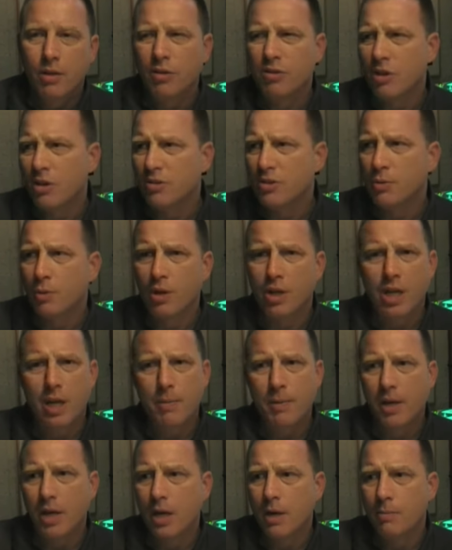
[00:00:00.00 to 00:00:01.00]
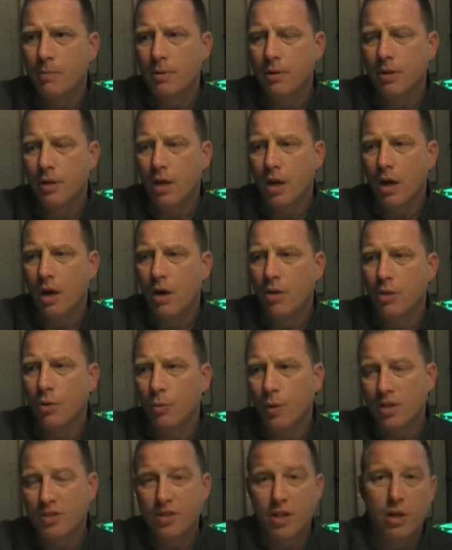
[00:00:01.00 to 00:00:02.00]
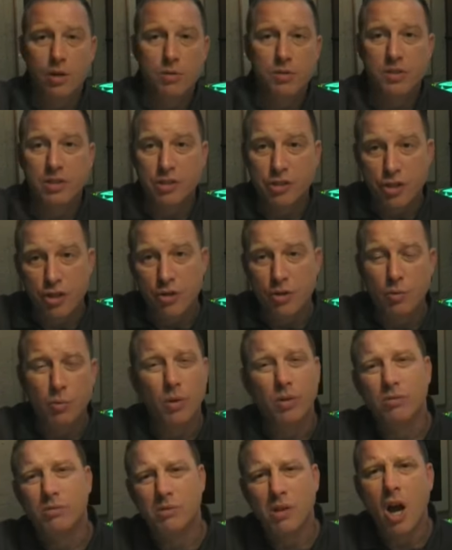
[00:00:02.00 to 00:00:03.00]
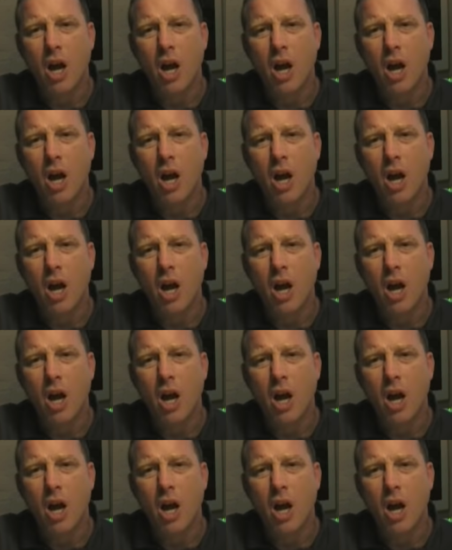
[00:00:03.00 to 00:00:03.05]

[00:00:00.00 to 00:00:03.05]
There's also one coming up on the West Coast in June. We'll